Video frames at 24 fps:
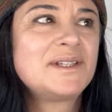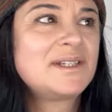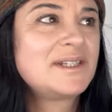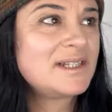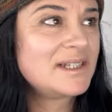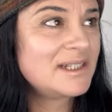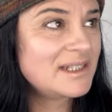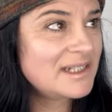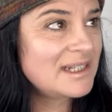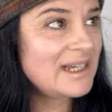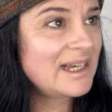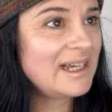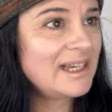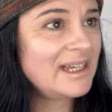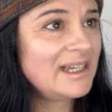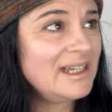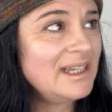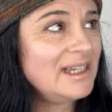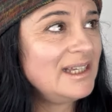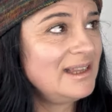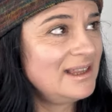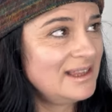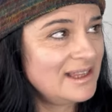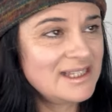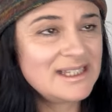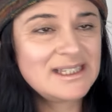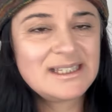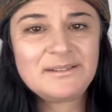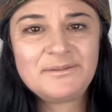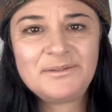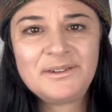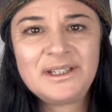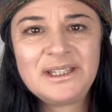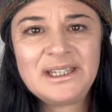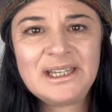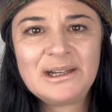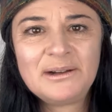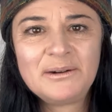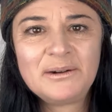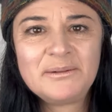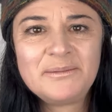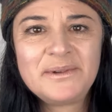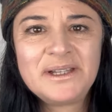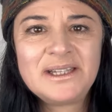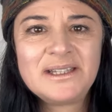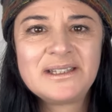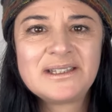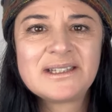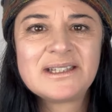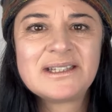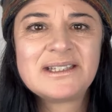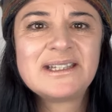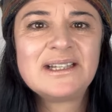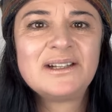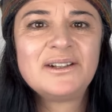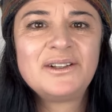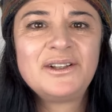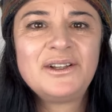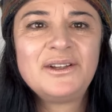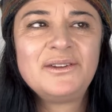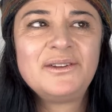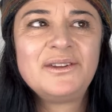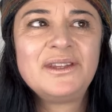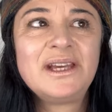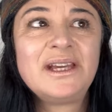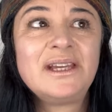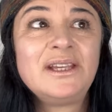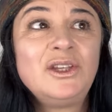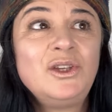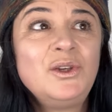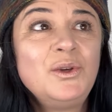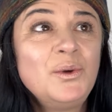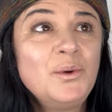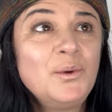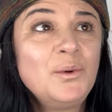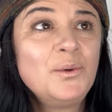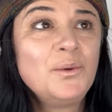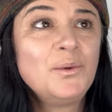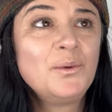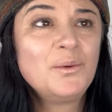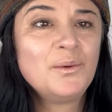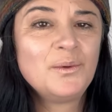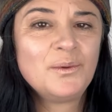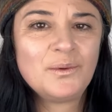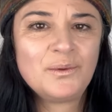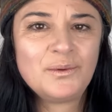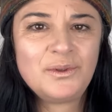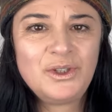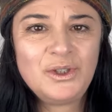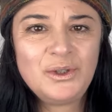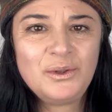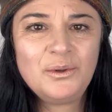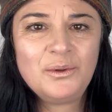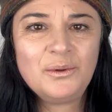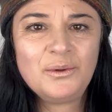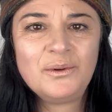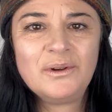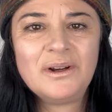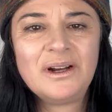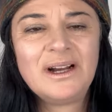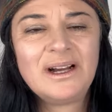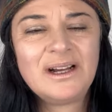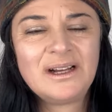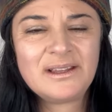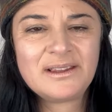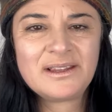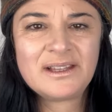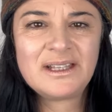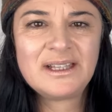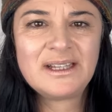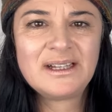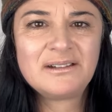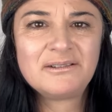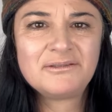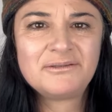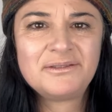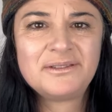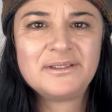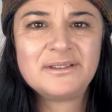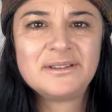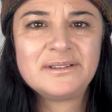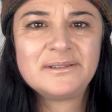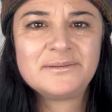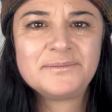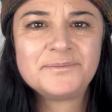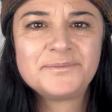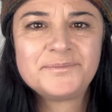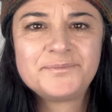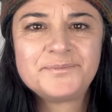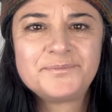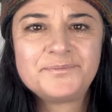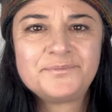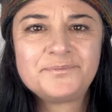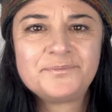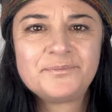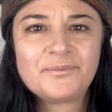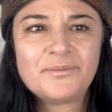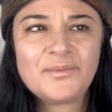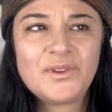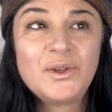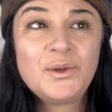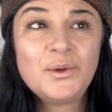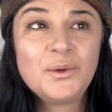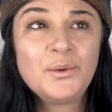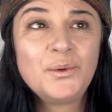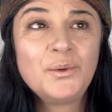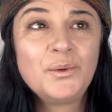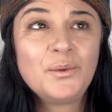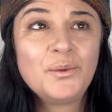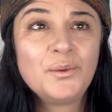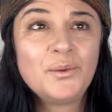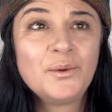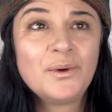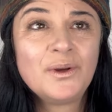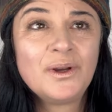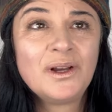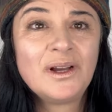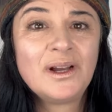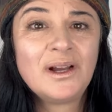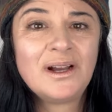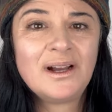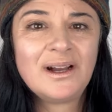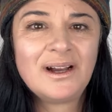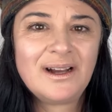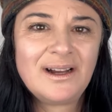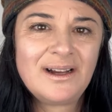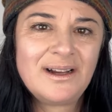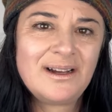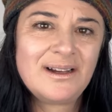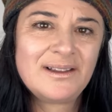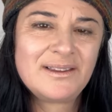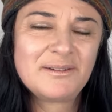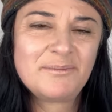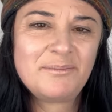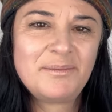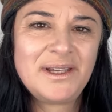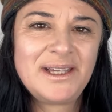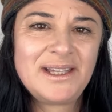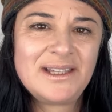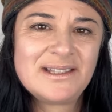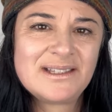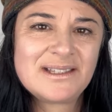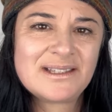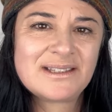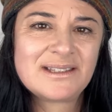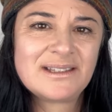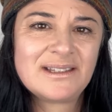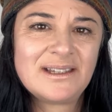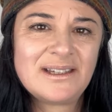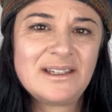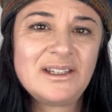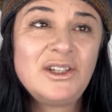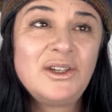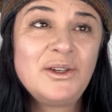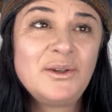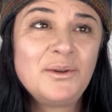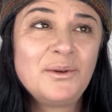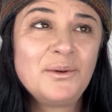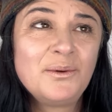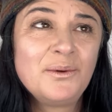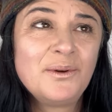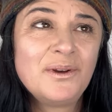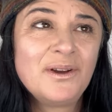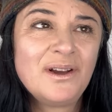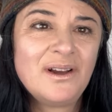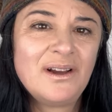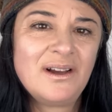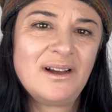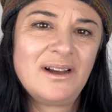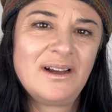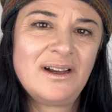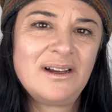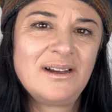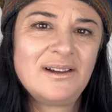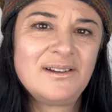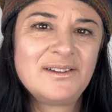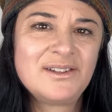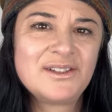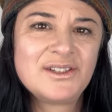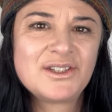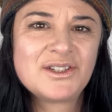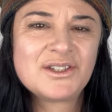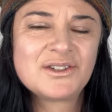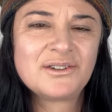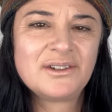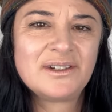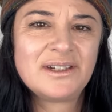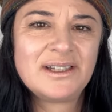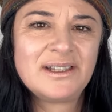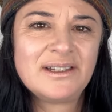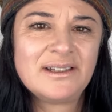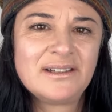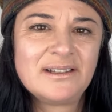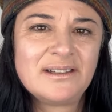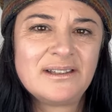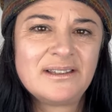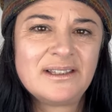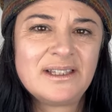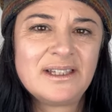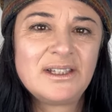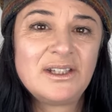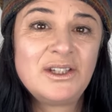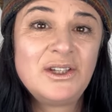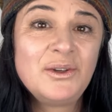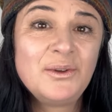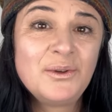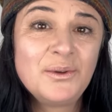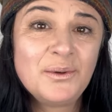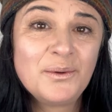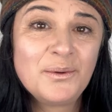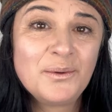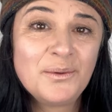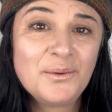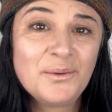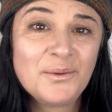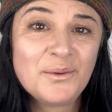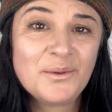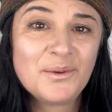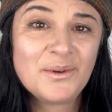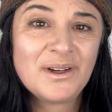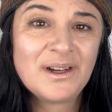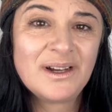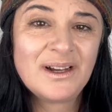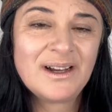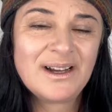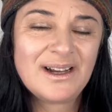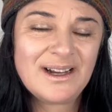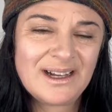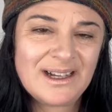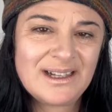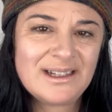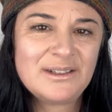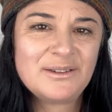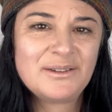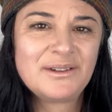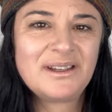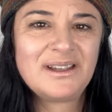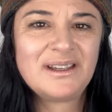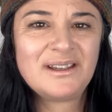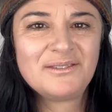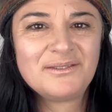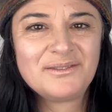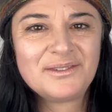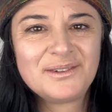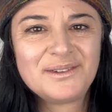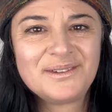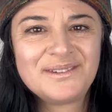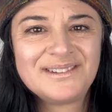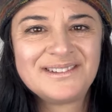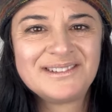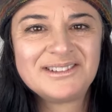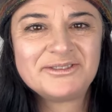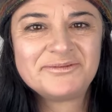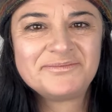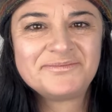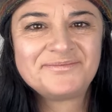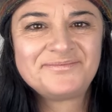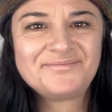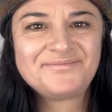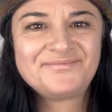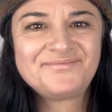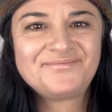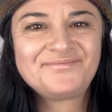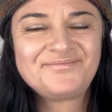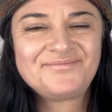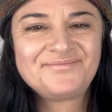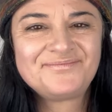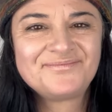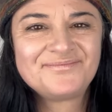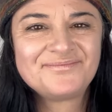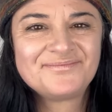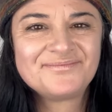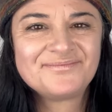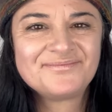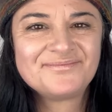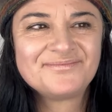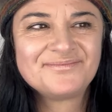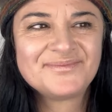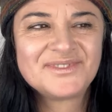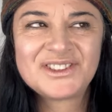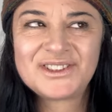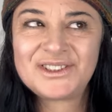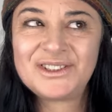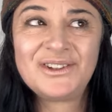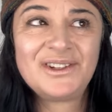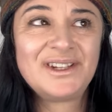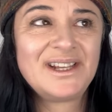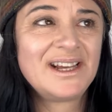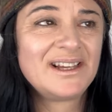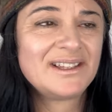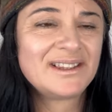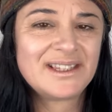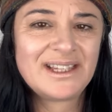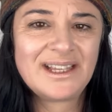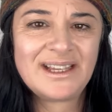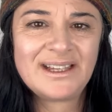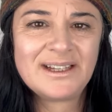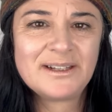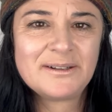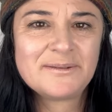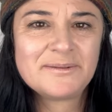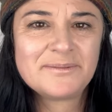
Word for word: today in this video I'm here to tell you that you, you are the love, you are the peace and you are the joy that you are looking for. It's not out there.